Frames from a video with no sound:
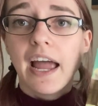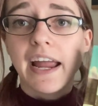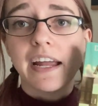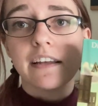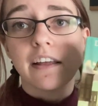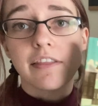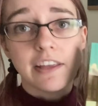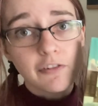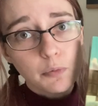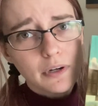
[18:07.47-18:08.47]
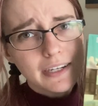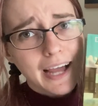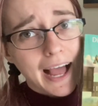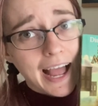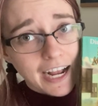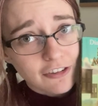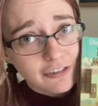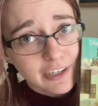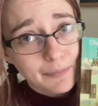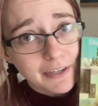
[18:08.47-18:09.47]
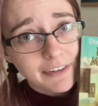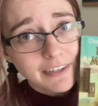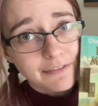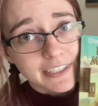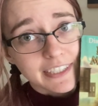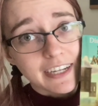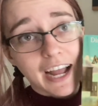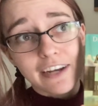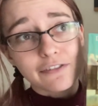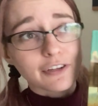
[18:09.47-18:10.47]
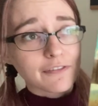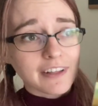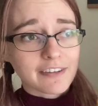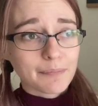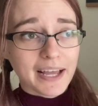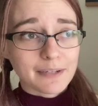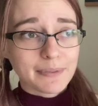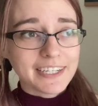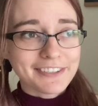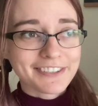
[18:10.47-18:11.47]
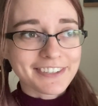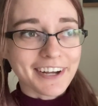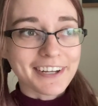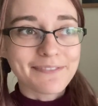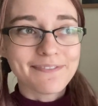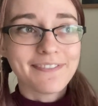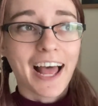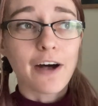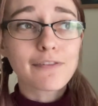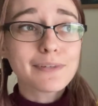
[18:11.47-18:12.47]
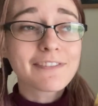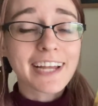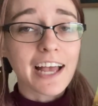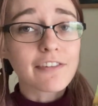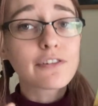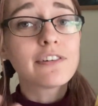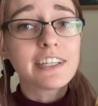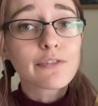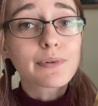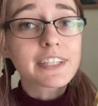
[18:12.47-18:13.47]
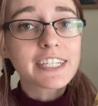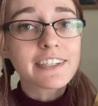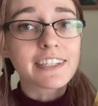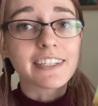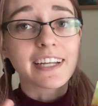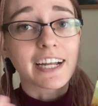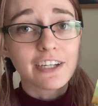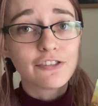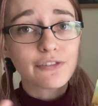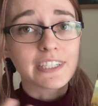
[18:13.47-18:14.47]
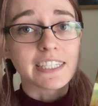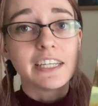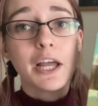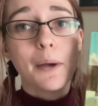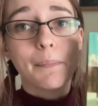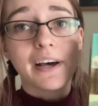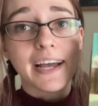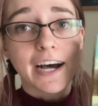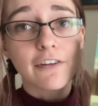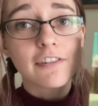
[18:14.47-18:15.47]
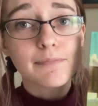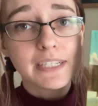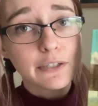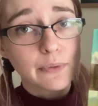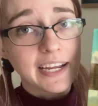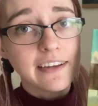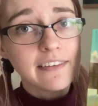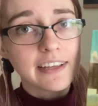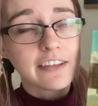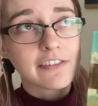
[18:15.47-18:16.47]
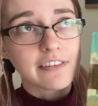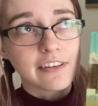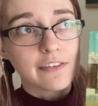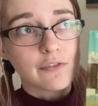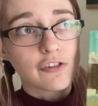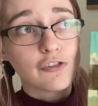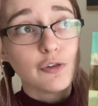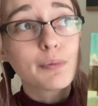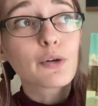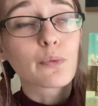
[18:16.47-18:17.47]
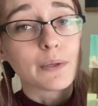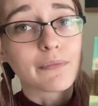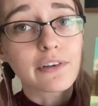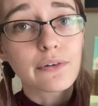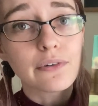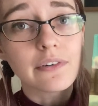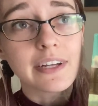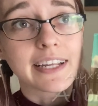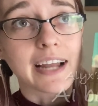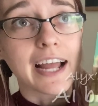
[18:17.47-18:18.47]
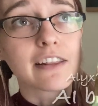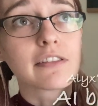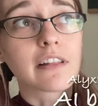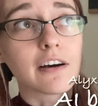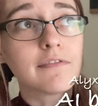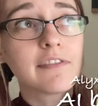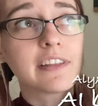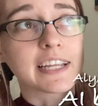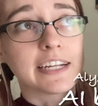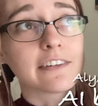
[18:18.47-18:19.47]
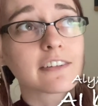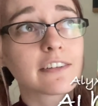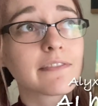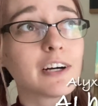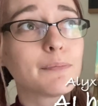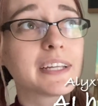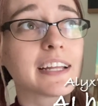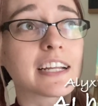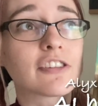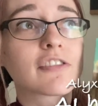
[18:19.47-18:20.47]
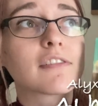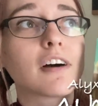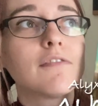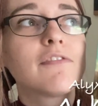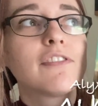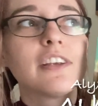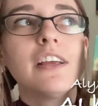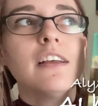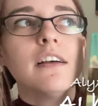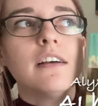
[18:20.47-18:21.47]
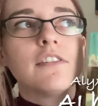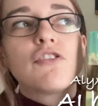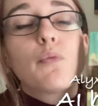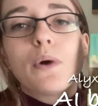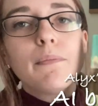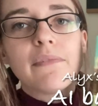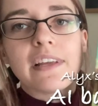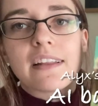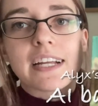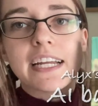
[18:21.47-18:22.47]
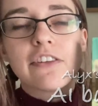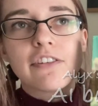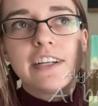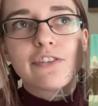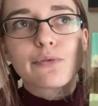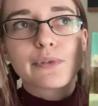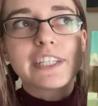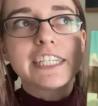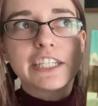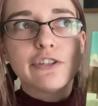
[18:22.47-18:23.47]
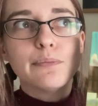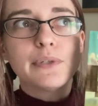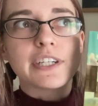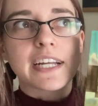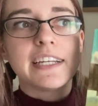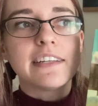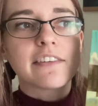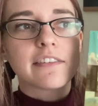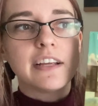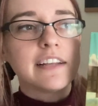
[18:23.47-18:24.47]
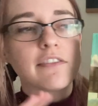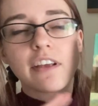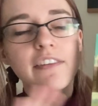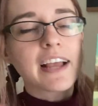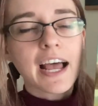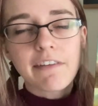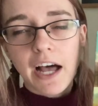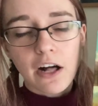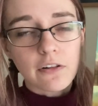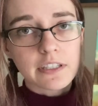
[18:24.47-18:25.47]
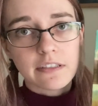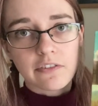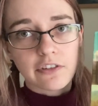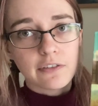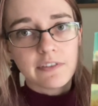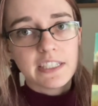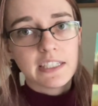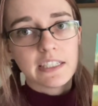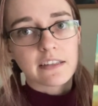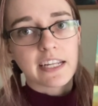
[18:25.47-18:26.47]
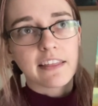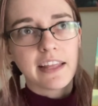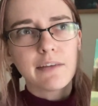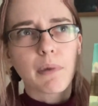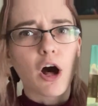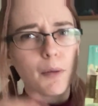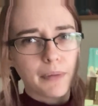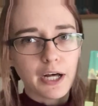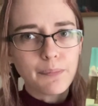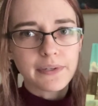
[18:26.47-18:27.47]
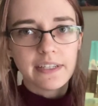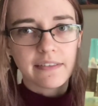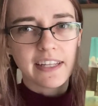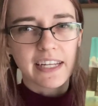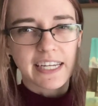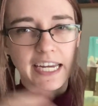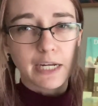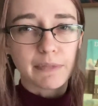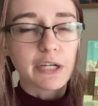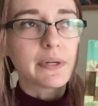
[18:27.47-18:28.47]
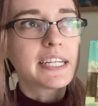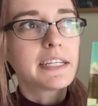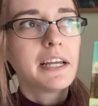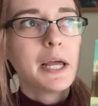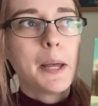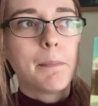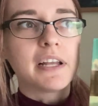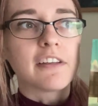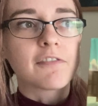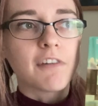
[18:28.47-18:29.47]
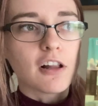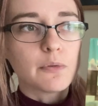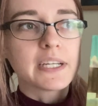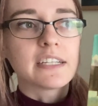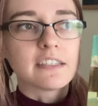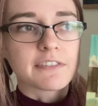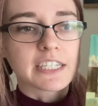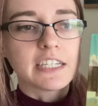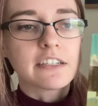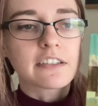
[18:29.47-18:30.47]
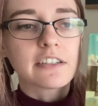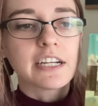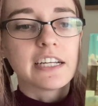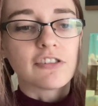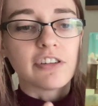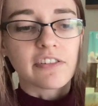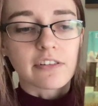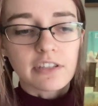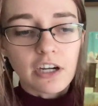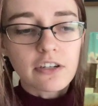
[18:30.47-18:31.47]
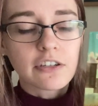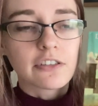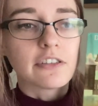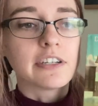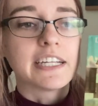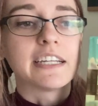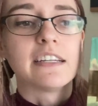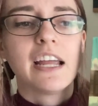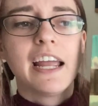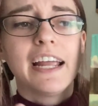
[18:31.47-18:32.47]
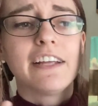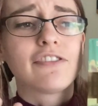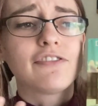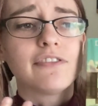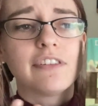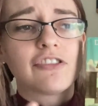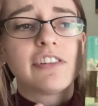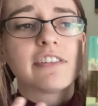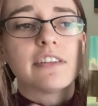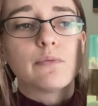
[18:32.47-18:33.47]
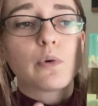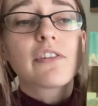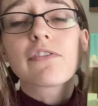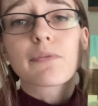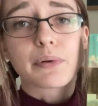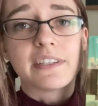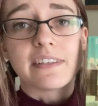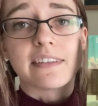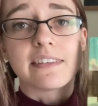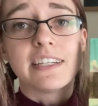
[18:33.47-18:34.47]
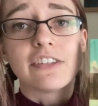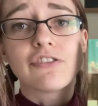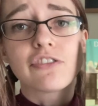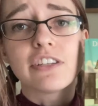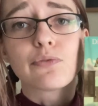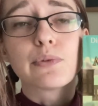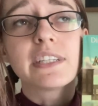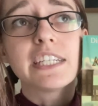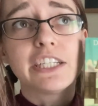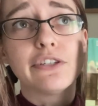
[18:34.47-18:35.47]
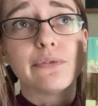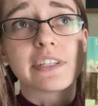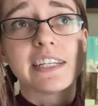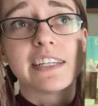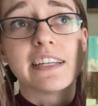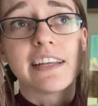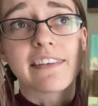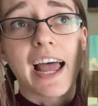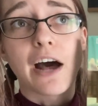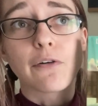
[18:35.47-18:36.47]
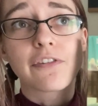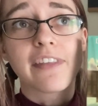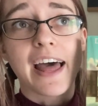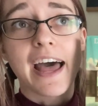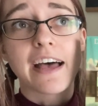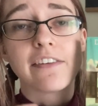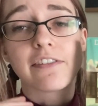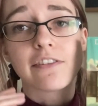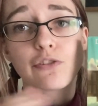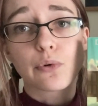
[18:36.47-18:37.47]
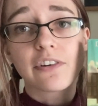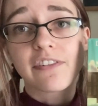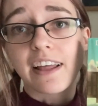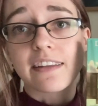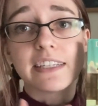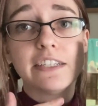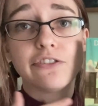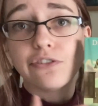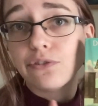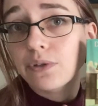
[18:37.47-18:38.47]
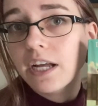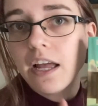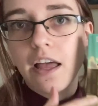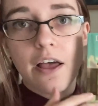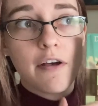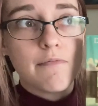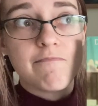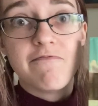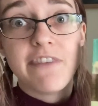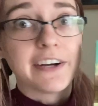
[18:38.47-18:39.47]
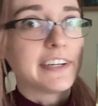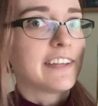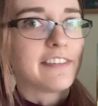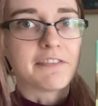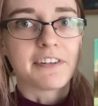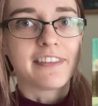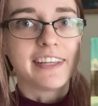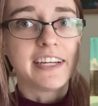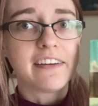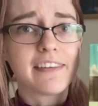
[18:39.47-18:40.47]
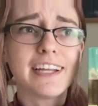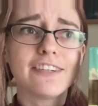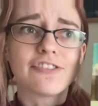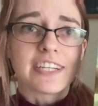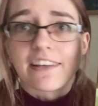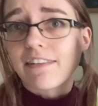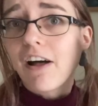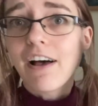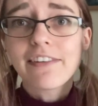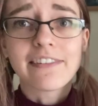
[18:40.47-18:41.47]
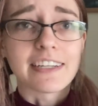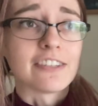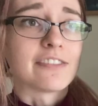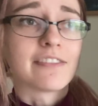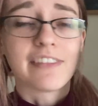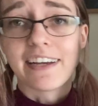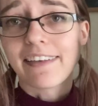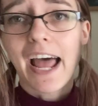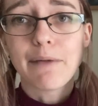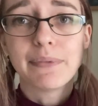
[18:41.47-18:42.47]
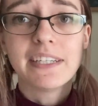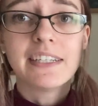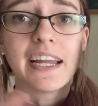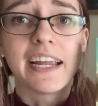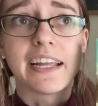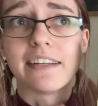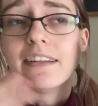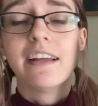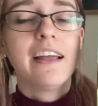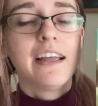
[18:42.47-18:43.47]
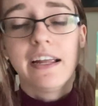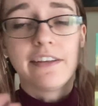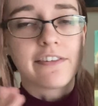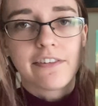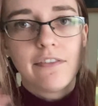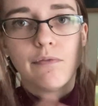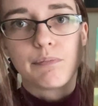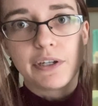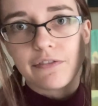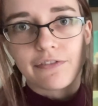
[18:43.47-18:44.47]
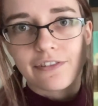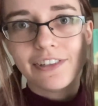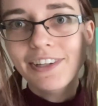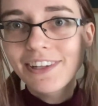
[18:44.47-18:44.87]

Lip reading: And this one actually is my favorite. I don't know if that's a bad opinion or not. Howl's Moving Castle is really good and I enjoyed it. But House of Many Ways is super whimsical, and I loved the character development, and I just loved the whimsy. Like, it's a really cute book, and it doesn't have Howl and Sophie in it. Like, they pop up, they like cameo in it, but it's following a different character, and she's a young girl, and she's a wizard's apprentice, and it's really cute, and it's a house that has doors that lead to various different things, and she gets lost, and things happen, and it's beautiful.